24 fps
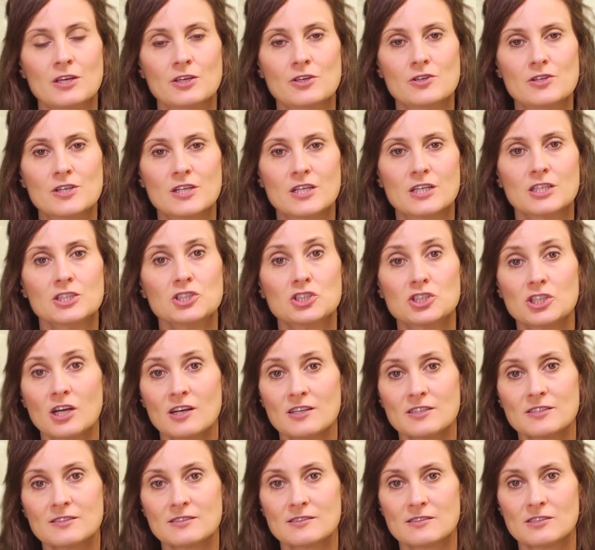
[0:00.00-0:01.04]
you can
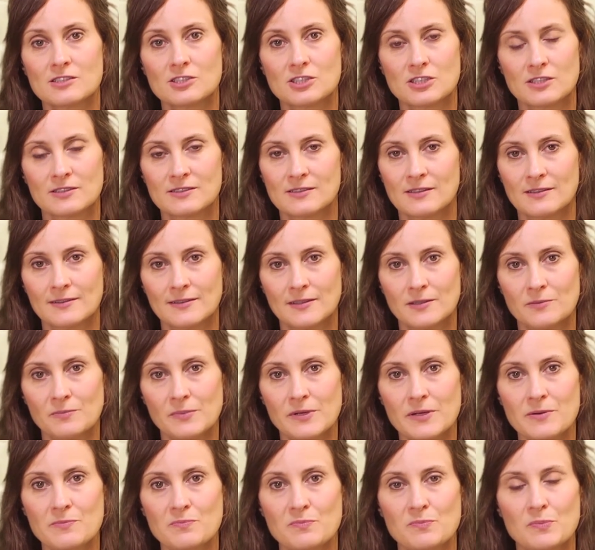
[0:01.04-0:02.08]
adjust just a little
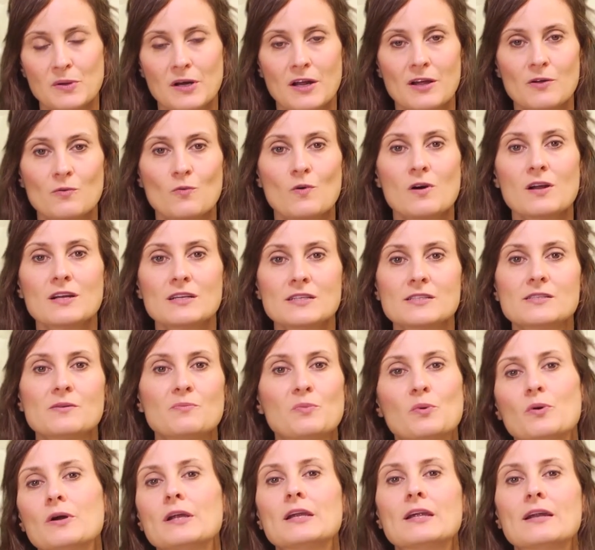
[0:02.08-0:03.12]
bit, but I wanted to
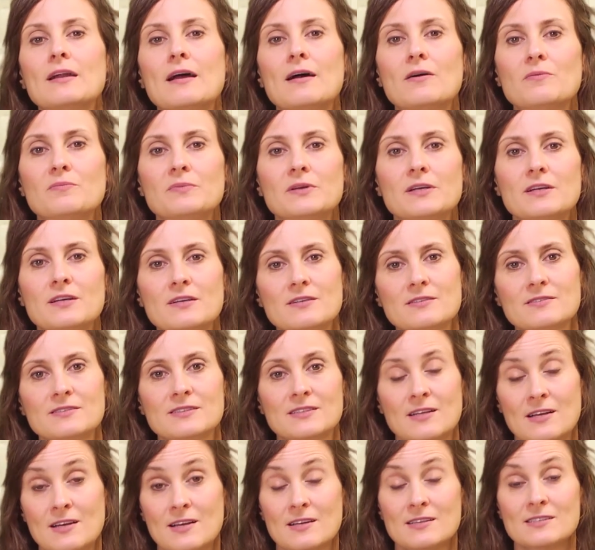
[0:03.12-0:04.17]
point it out because
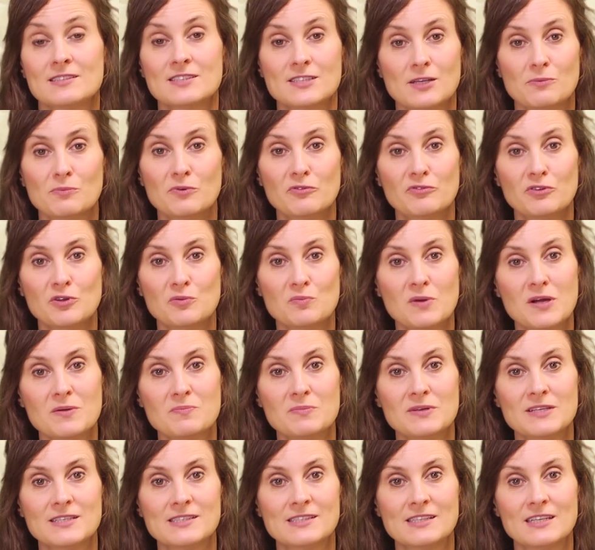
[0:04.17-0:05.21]
some of you might
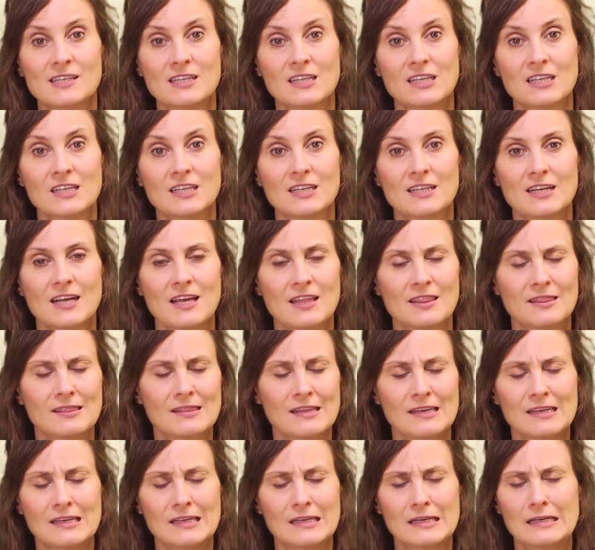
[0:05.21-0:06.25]
be seeing it and
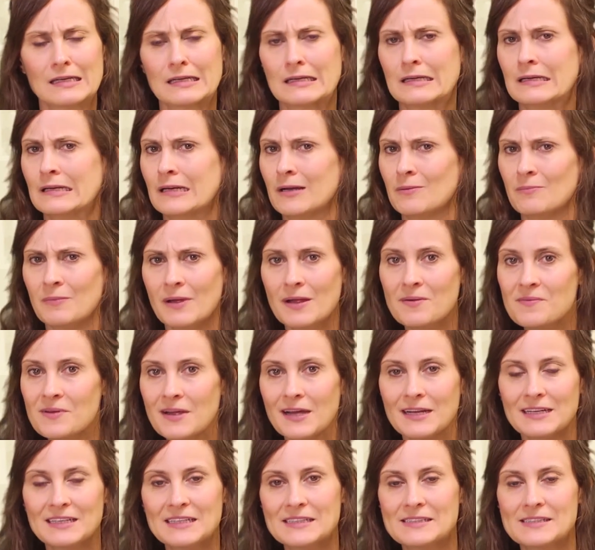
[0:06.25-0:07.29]
thinking, maybe
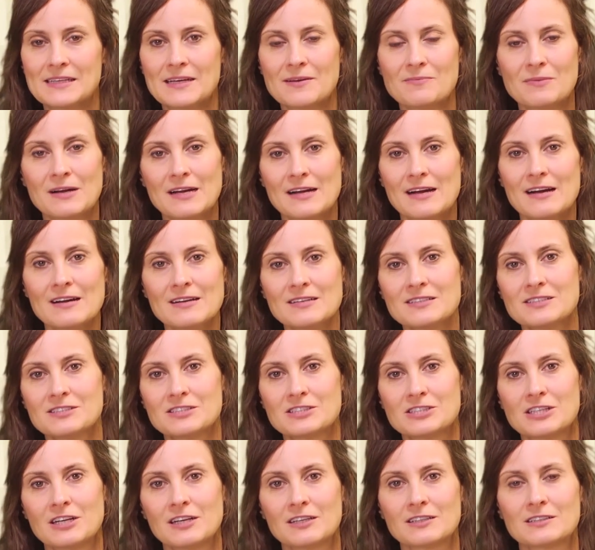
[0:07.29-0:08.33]
I need to get my eyes
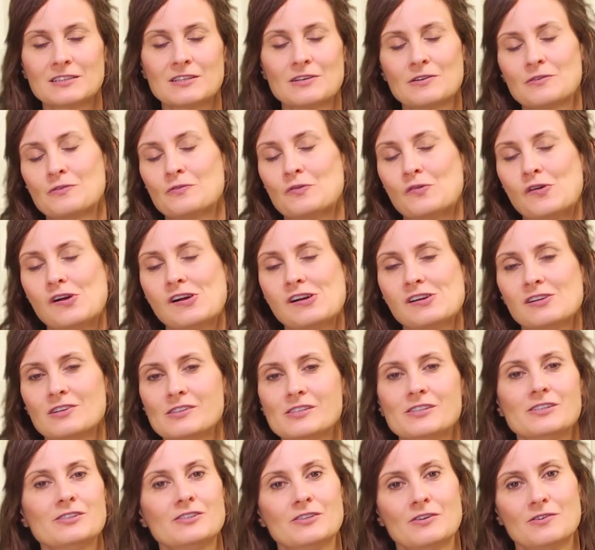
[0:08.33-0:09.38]
checked. Well,
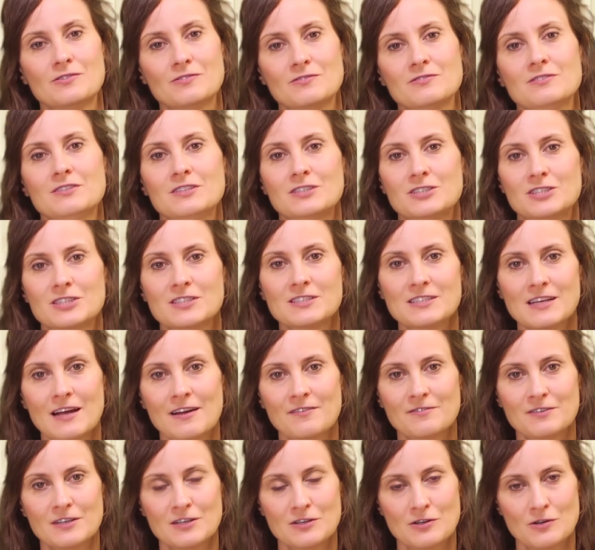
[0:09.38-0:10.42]
you don't. You just
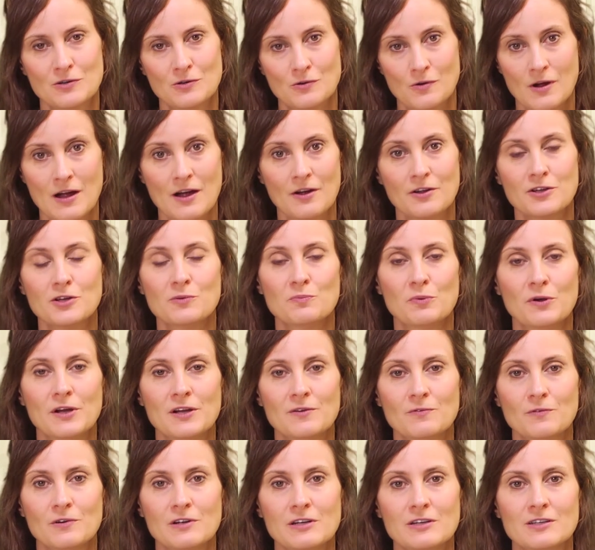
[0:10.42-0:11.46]
have to know how your
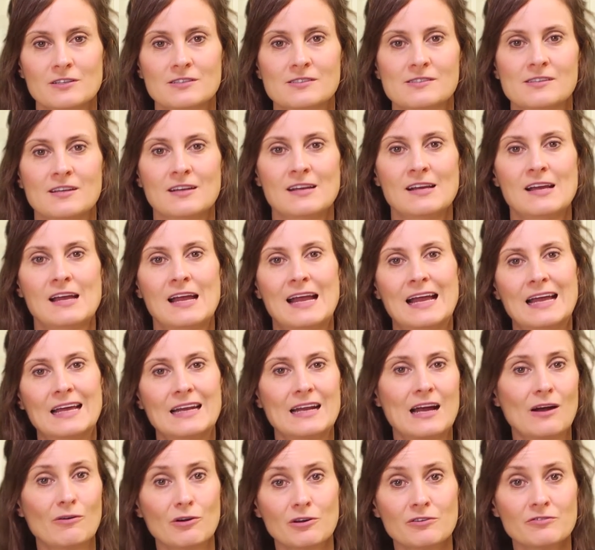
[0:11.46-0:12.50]
brain works and
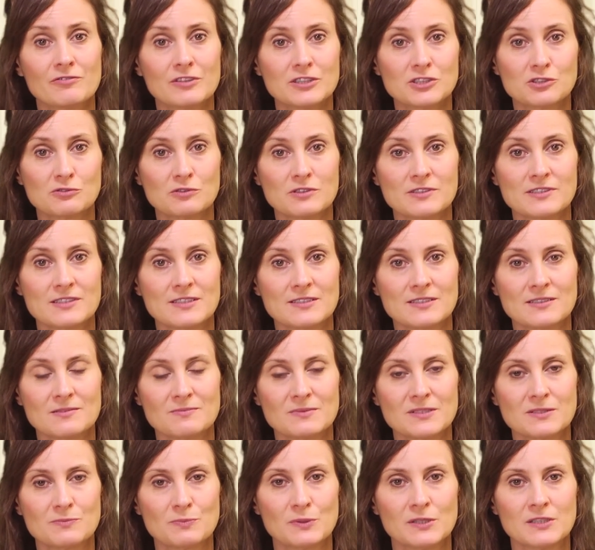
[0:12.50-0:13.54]
how our visual system
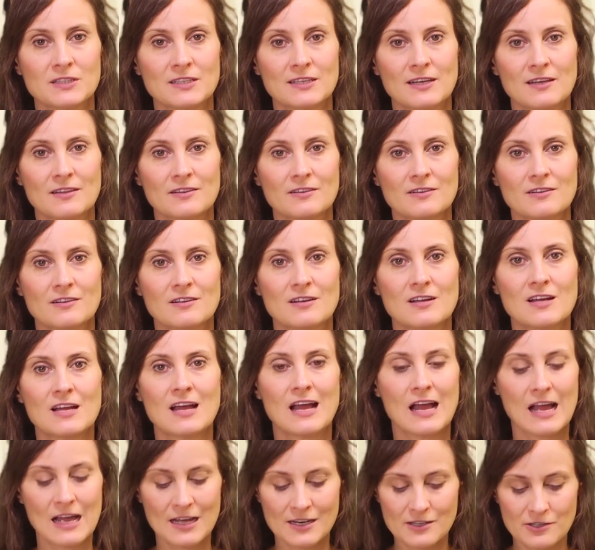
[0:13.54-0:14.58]
is put together
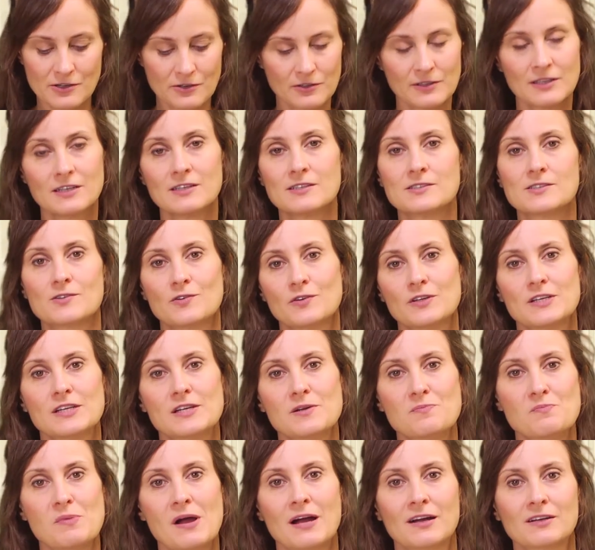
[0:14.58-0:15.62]
and know that it's going to
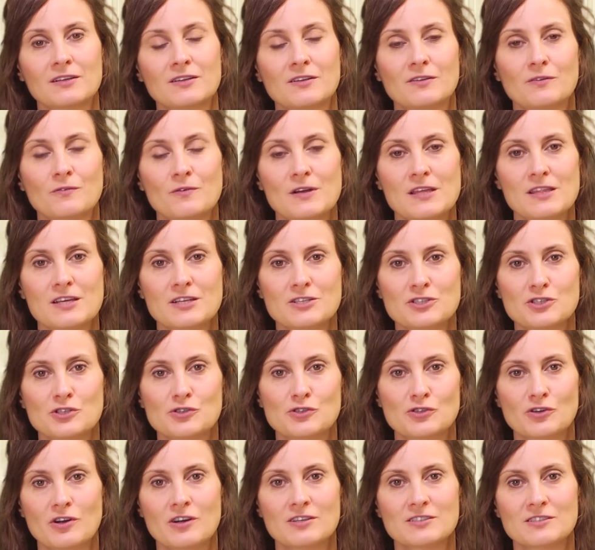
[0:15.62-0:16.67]
impact the way that you
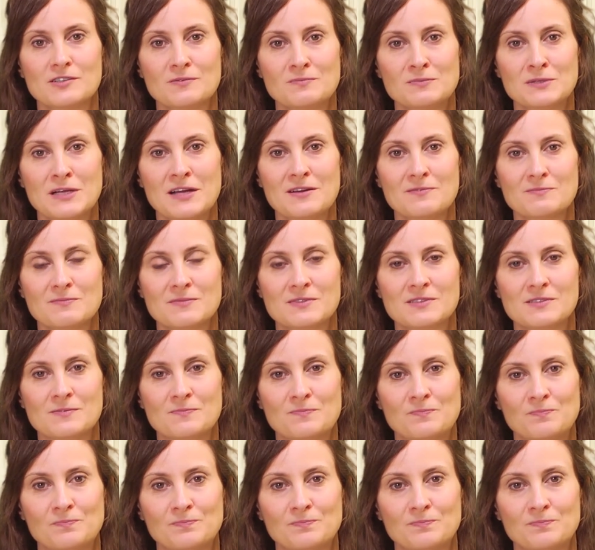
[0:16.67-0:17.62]
draw sometimes.